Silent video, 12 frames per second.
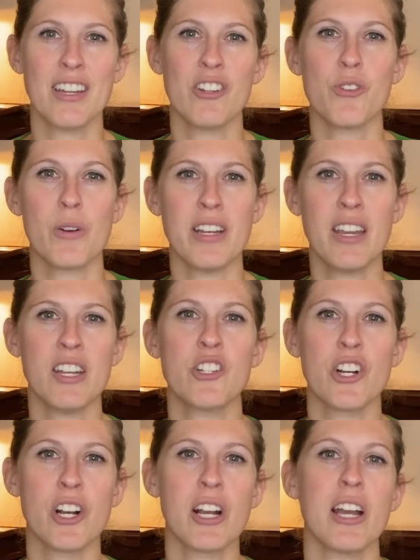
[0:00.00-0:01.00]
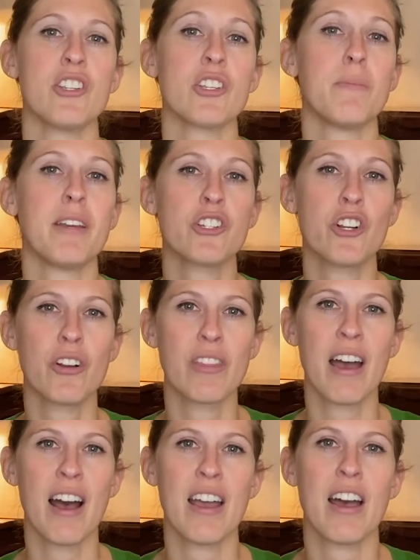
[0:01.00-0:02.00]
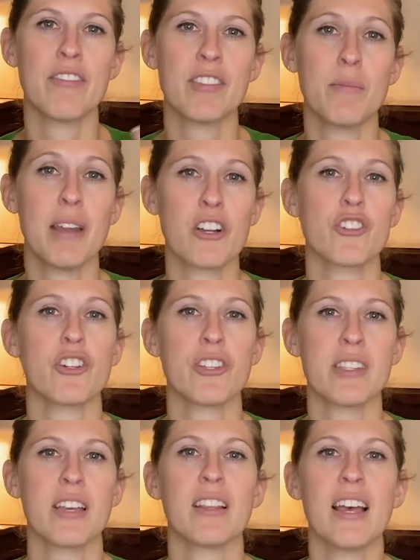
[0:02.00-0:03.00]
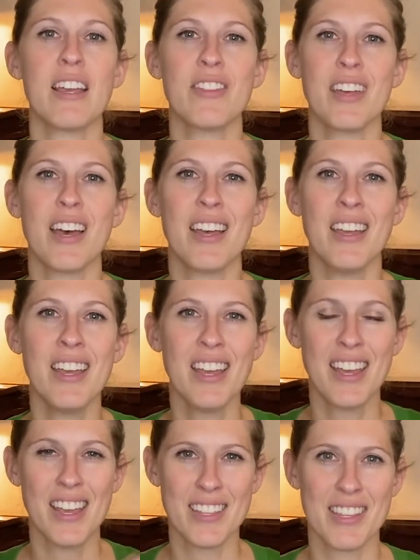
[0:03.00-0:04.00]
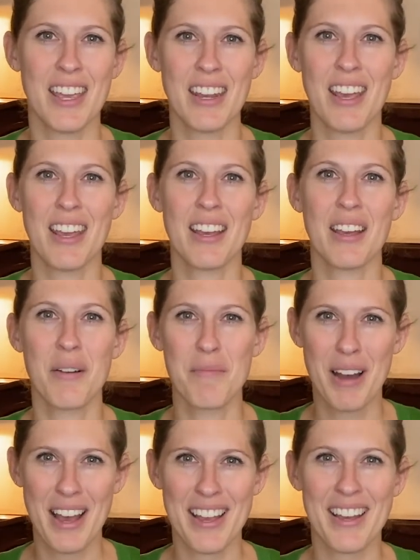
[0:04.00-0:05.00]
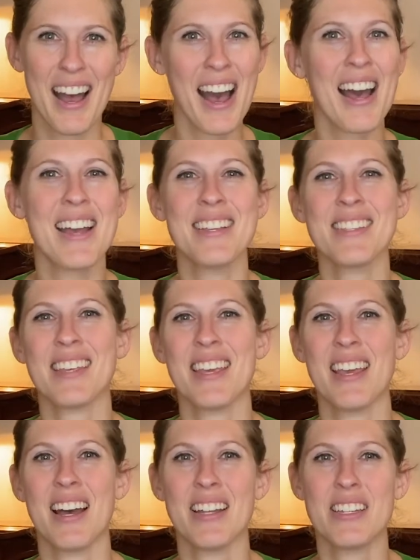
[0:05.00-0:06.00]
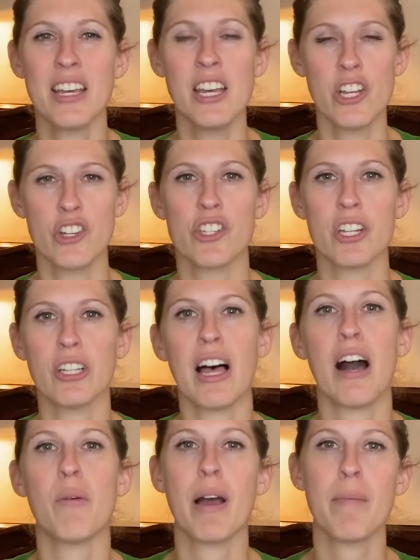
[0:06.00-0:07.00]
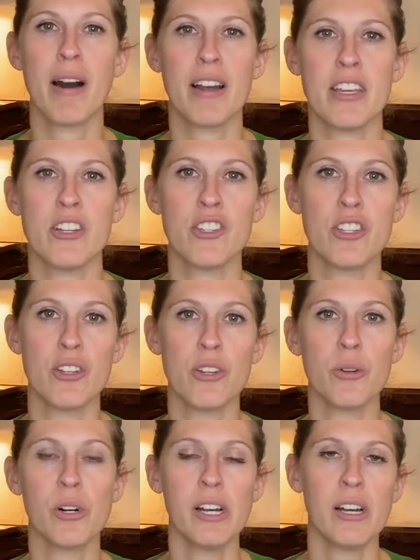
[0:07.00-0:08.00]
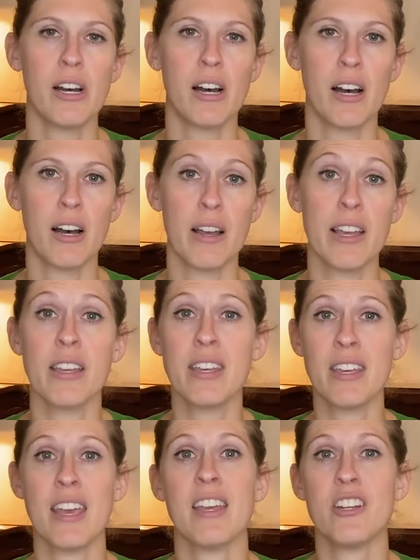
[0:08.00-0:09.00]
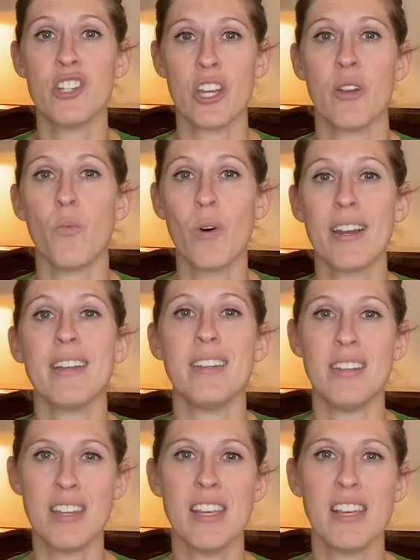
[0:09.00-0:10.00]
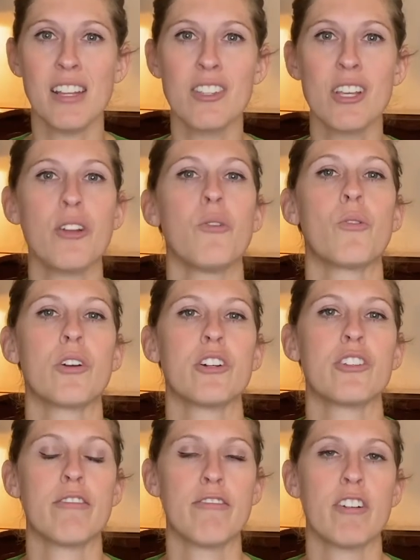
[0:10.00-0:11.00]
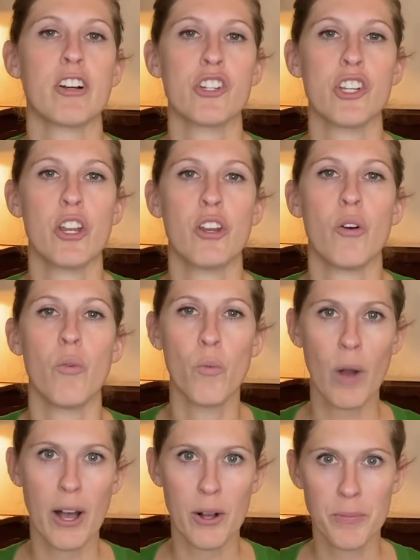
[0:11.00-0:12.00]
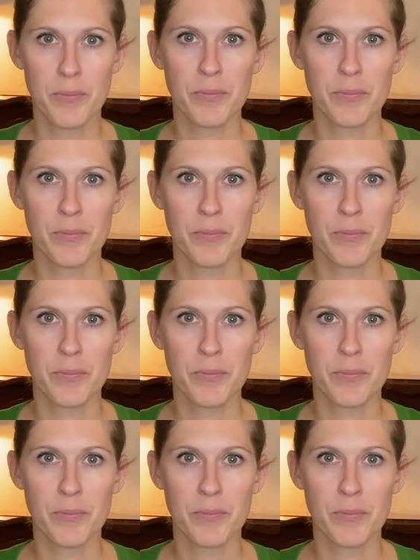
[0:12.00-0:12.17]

enjoy nature and just make sure that I have some natural sunlight that is hitting my eyes and just allow my body to engage in what it needs in order to function well.